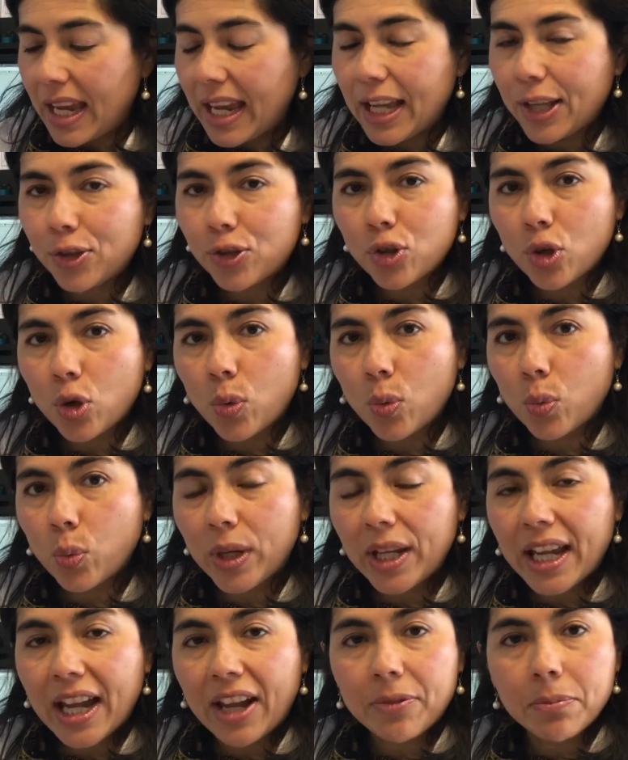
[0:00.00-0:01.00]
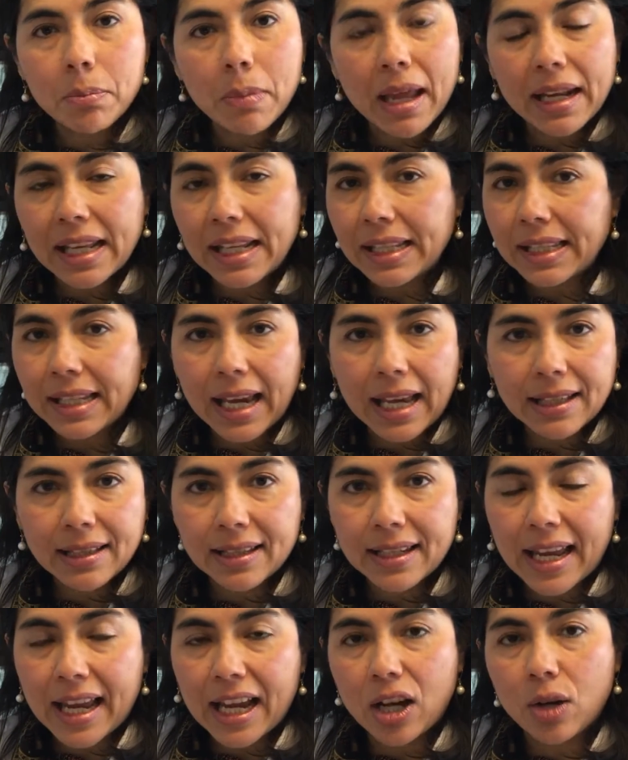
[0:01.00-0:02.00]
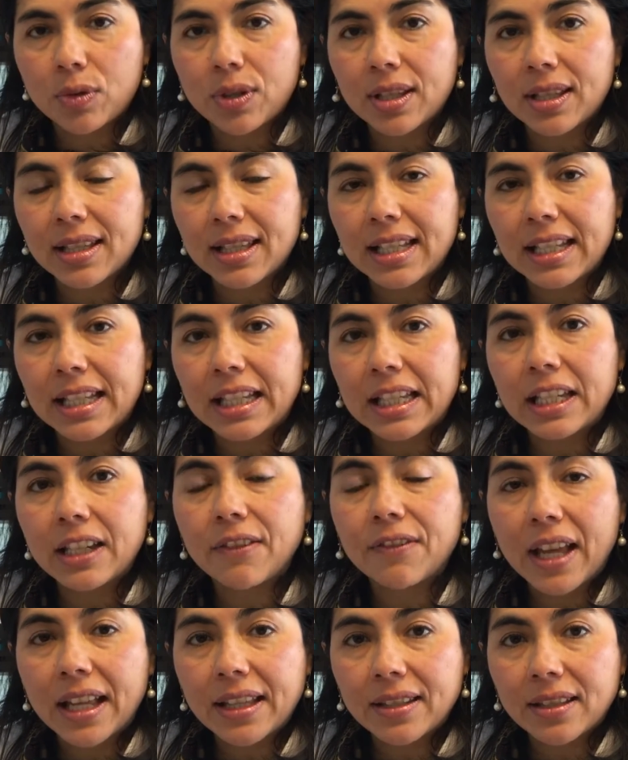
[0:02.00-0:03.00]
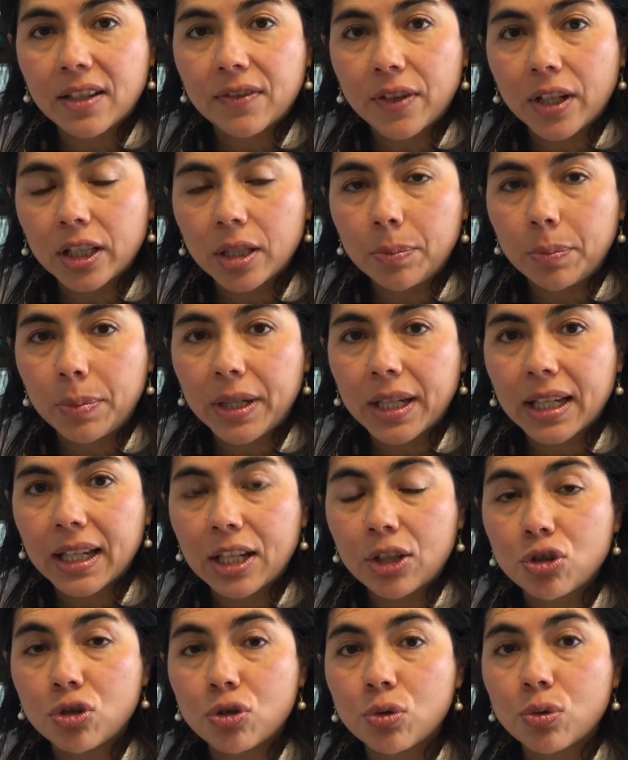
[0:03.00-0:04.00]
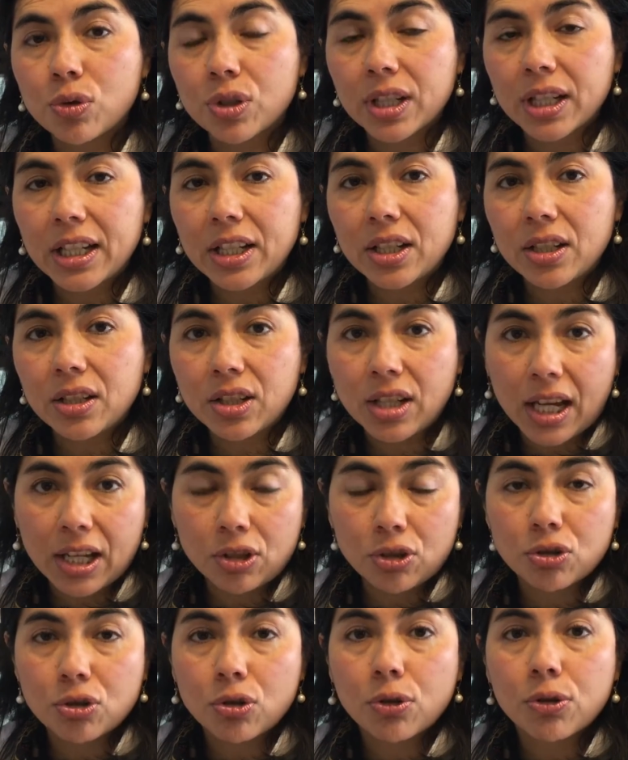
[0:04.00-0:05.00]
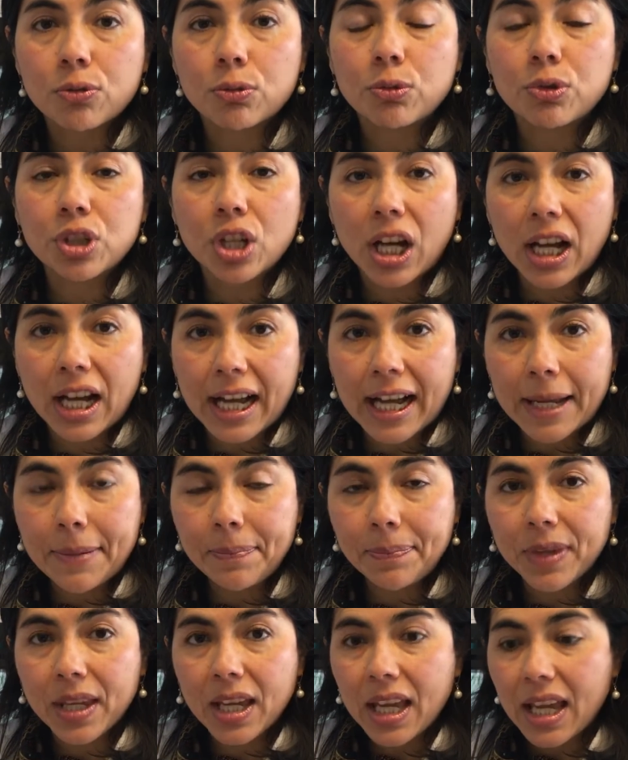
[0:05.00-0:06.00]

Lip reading: And so we have many tests now to see if that's developing. It's usually tested through time.